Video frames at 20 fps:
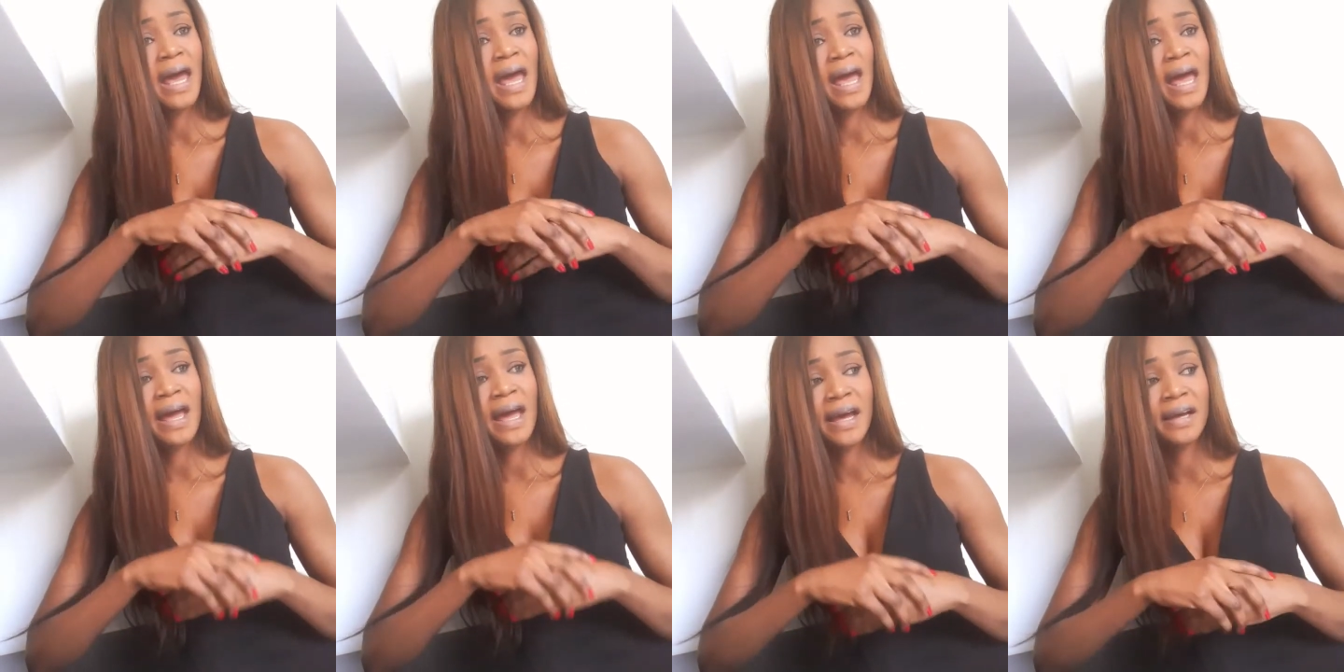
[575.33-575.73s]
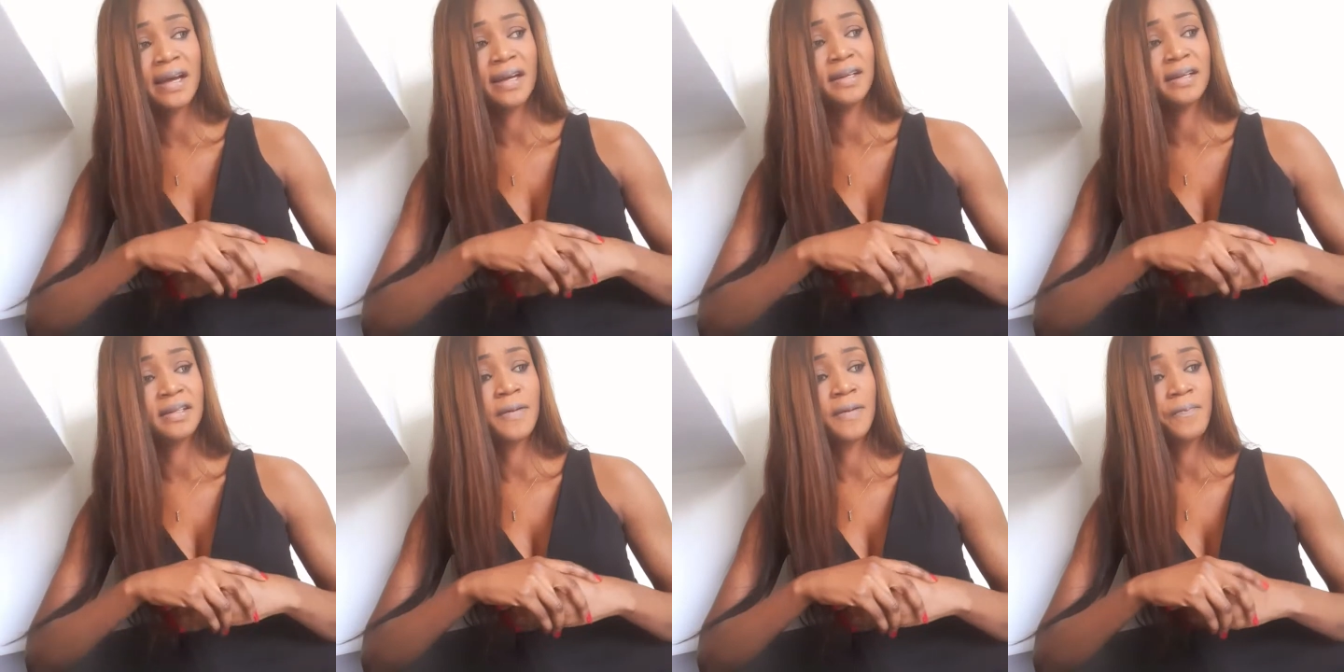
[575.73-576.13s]

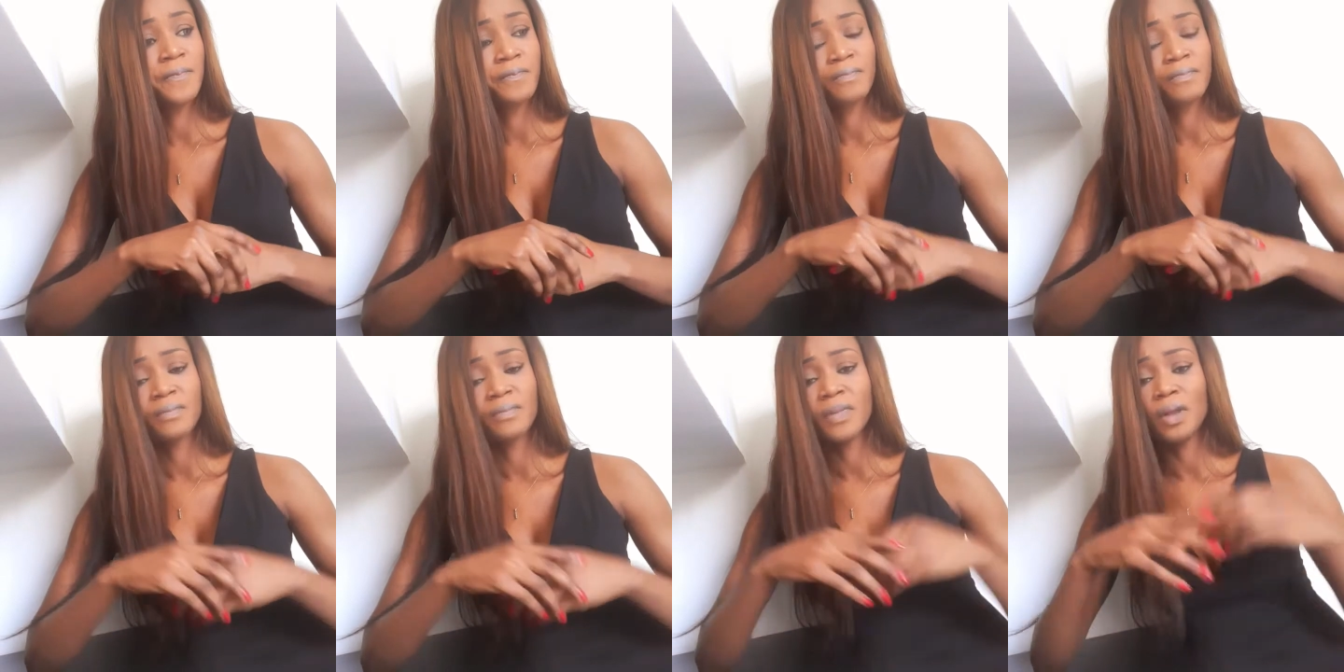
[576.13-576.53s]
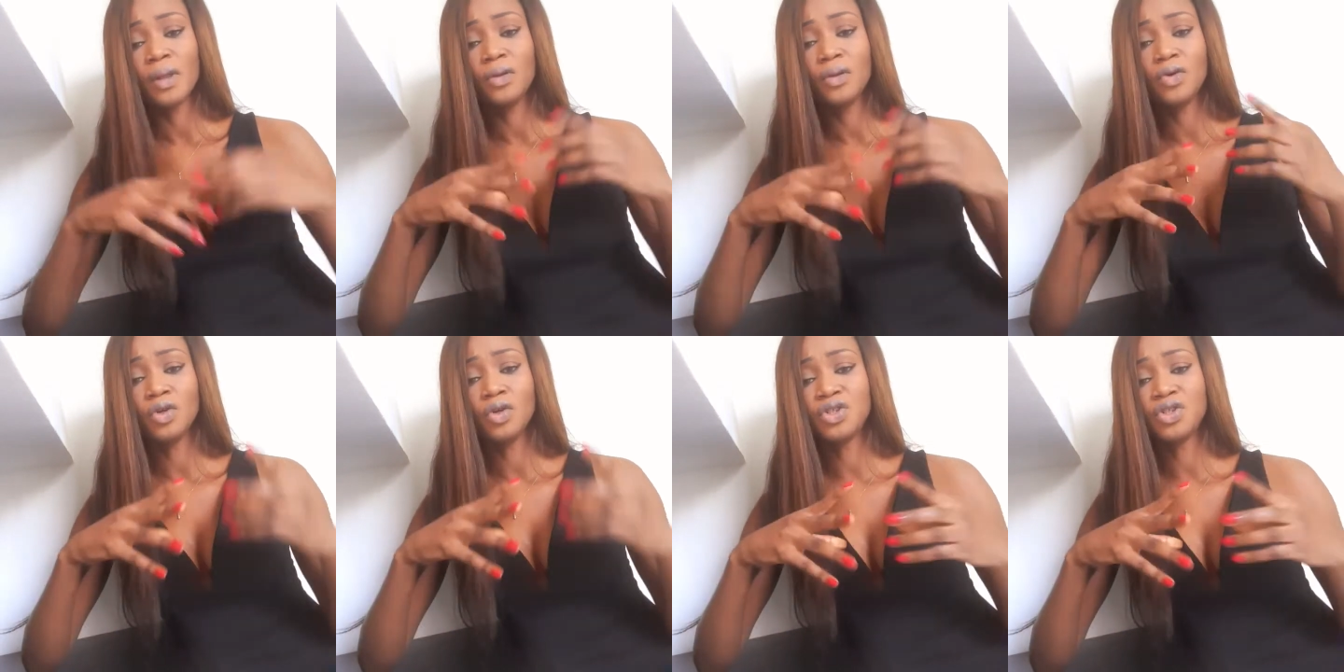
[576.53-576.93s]
and
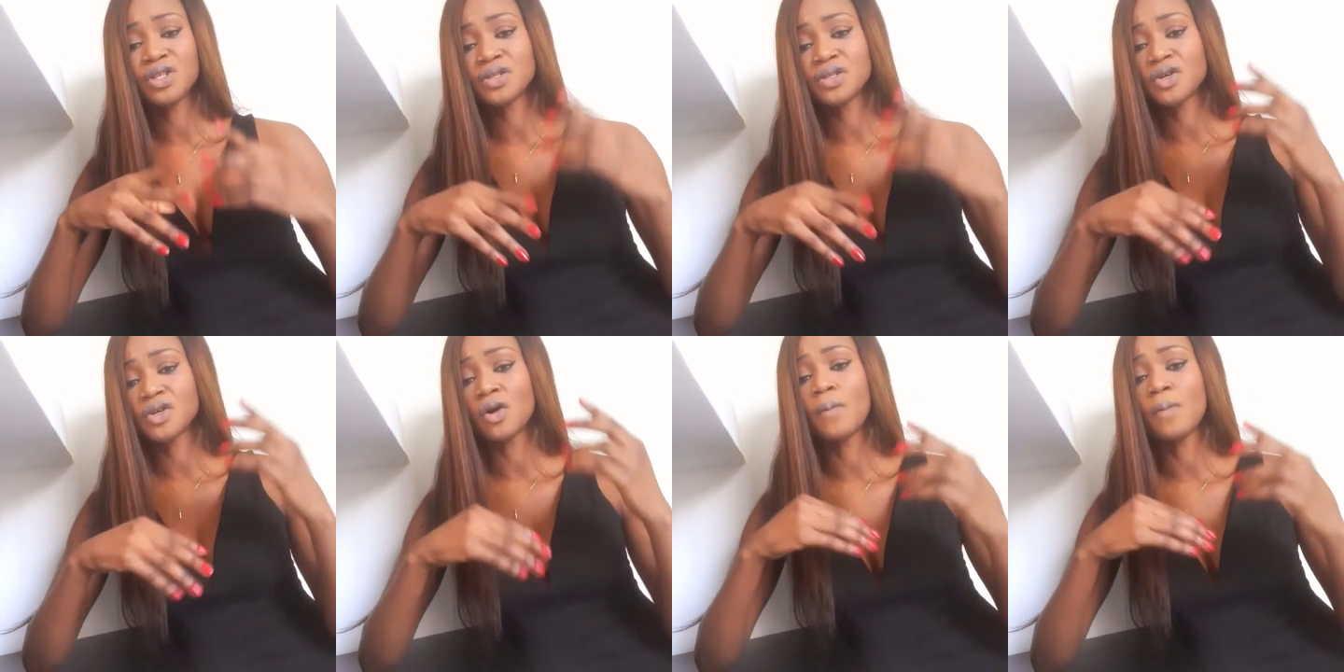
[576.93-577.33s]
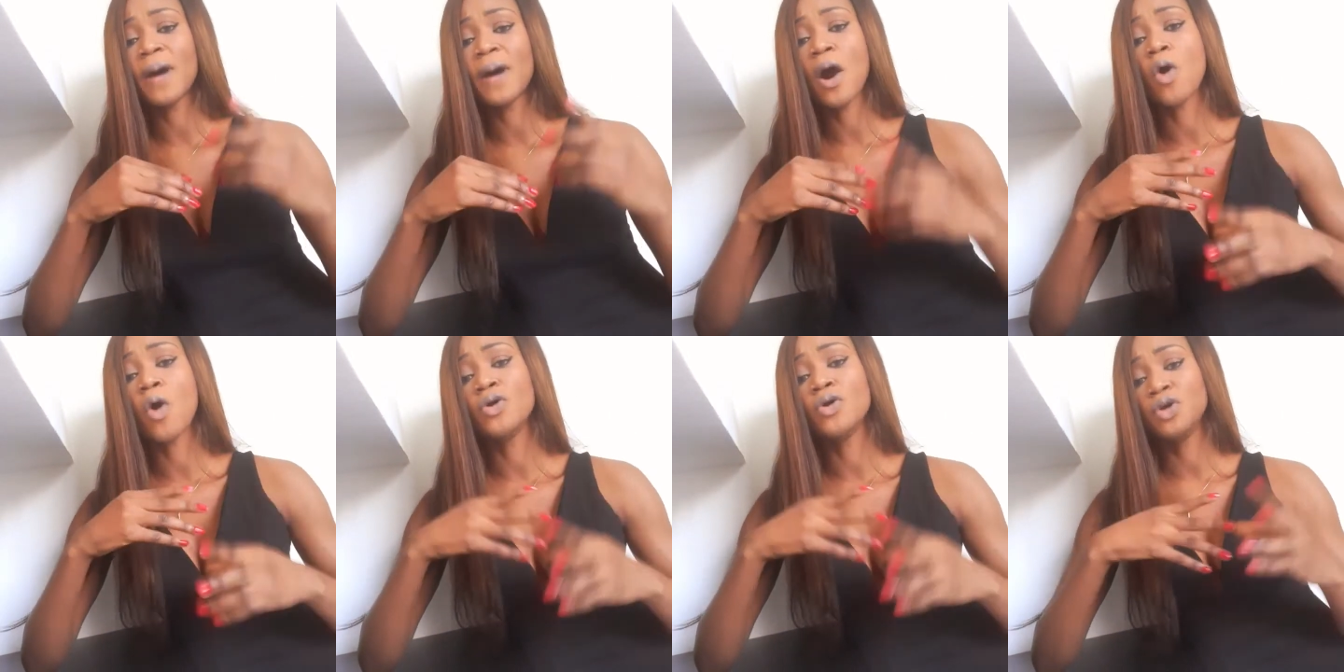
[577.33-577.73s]
you just talk about
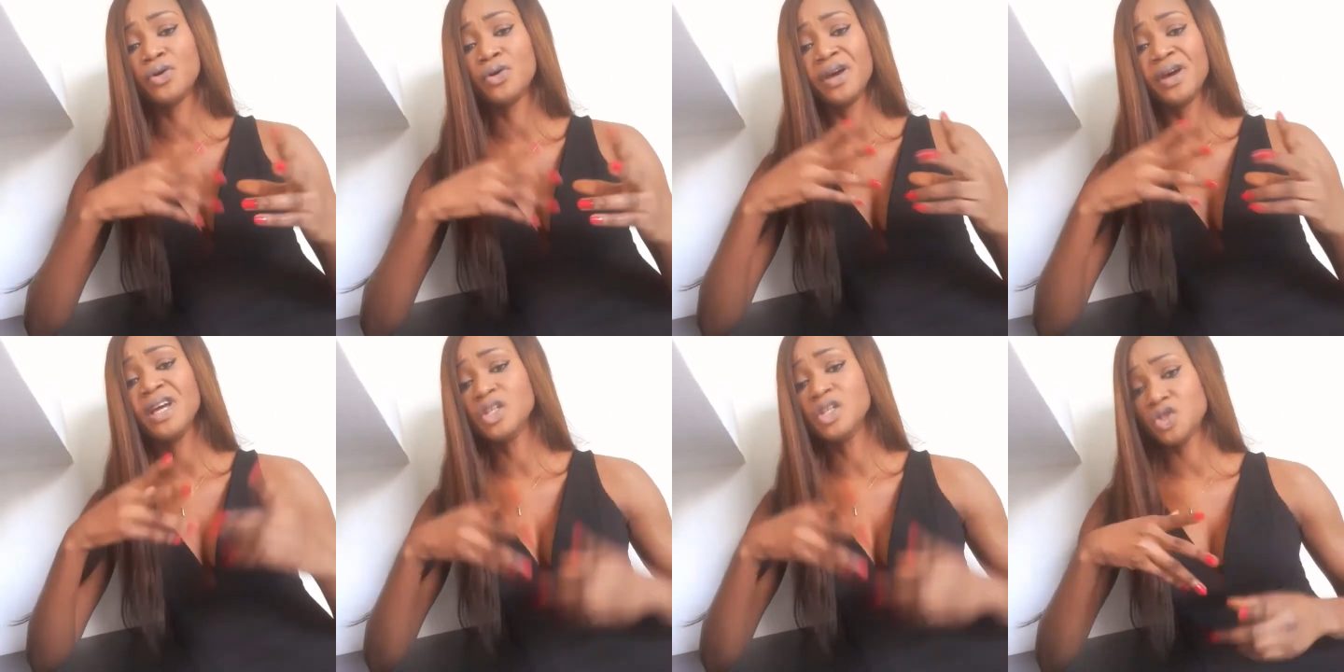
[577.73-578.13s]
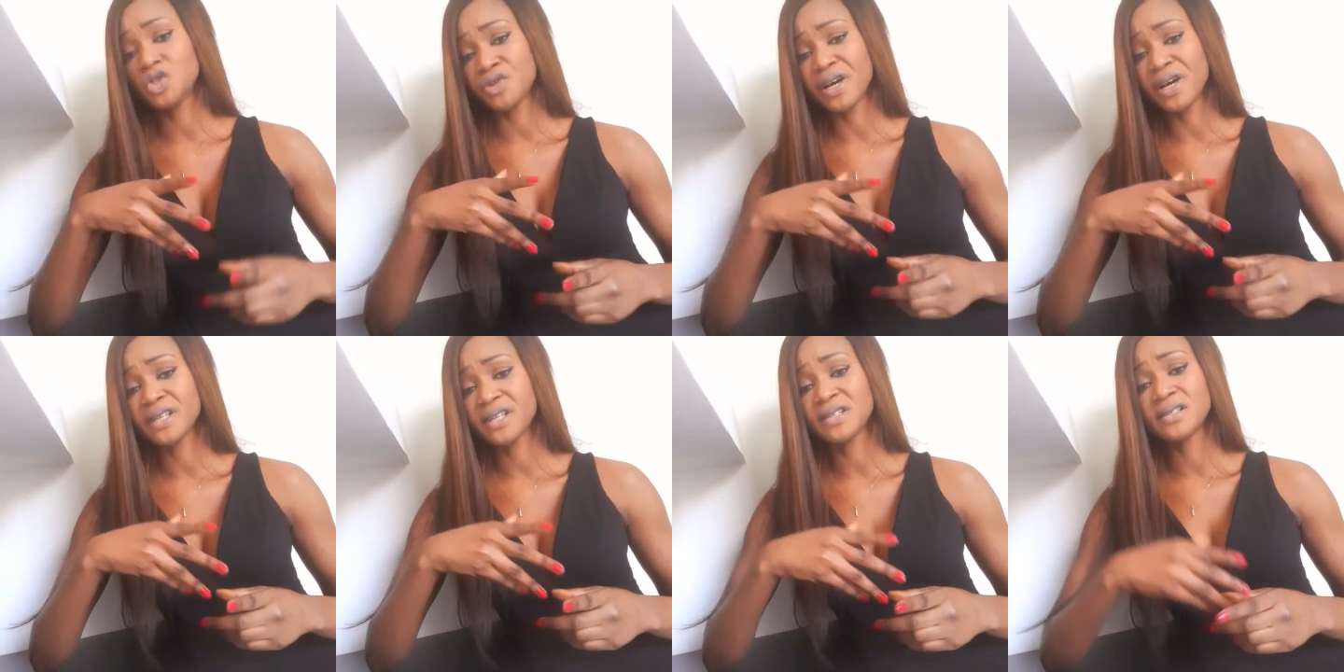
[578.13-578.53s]
all your
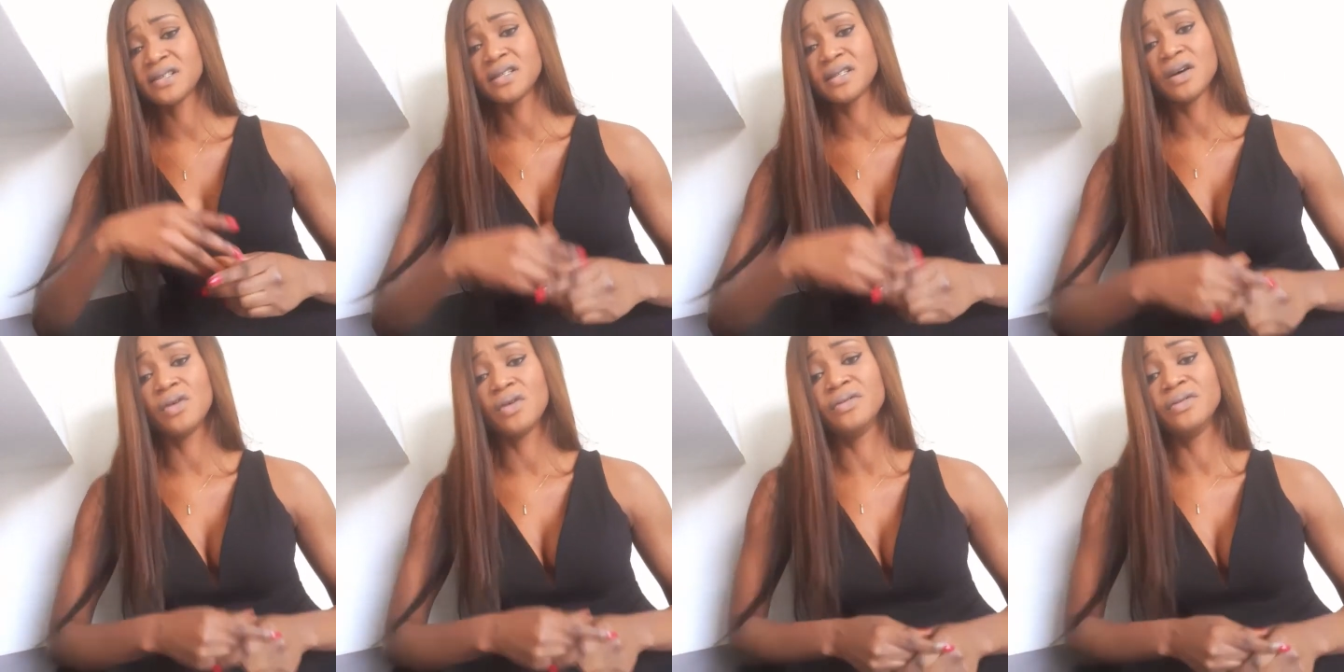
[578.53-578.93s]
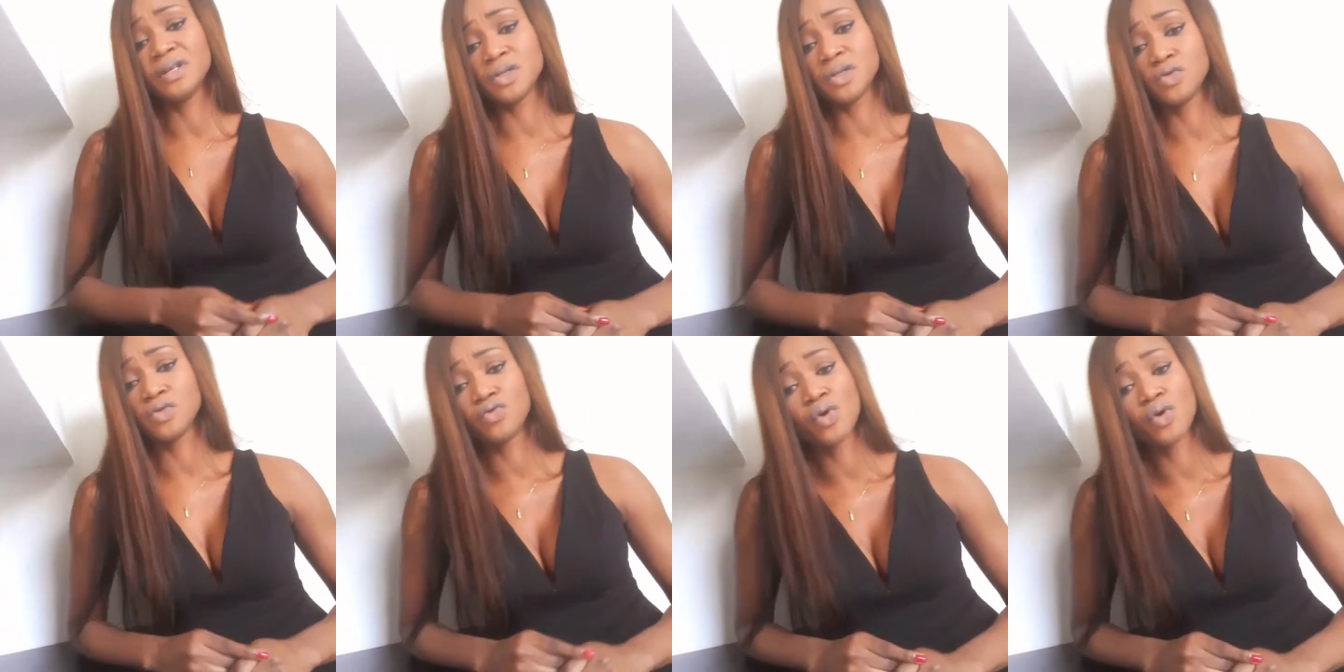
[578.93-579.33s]
interests on this
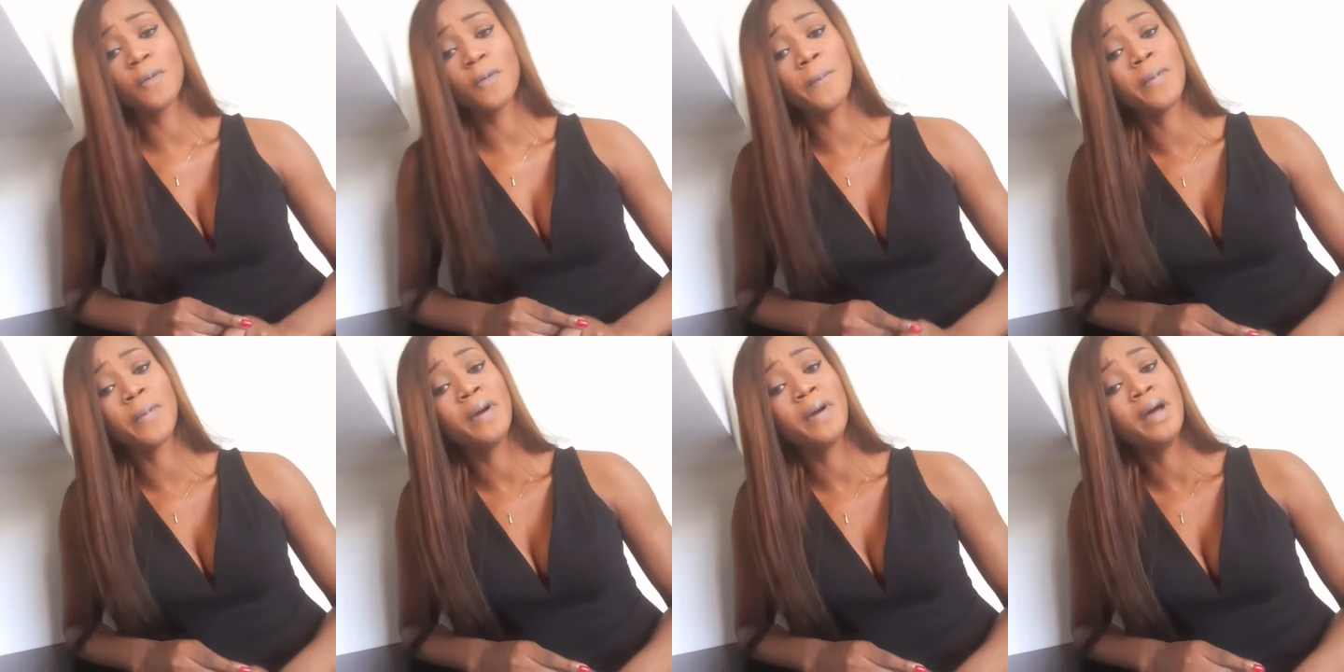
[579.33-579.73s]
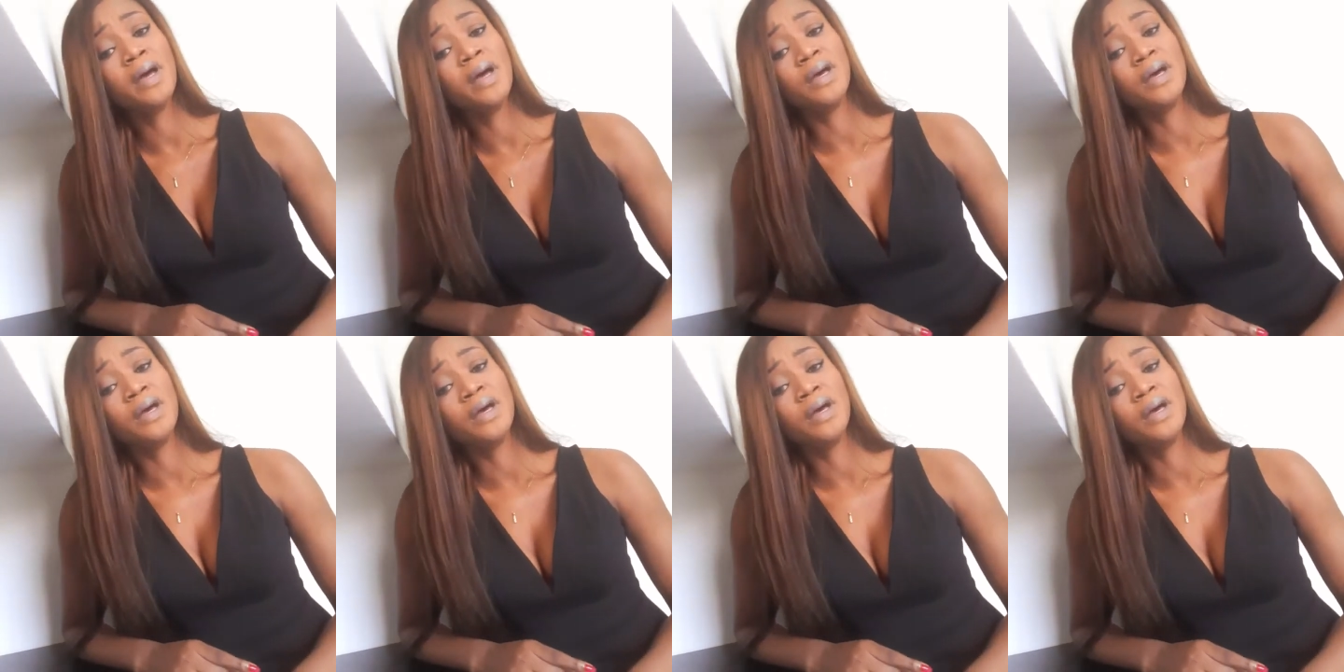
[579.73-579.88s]
group.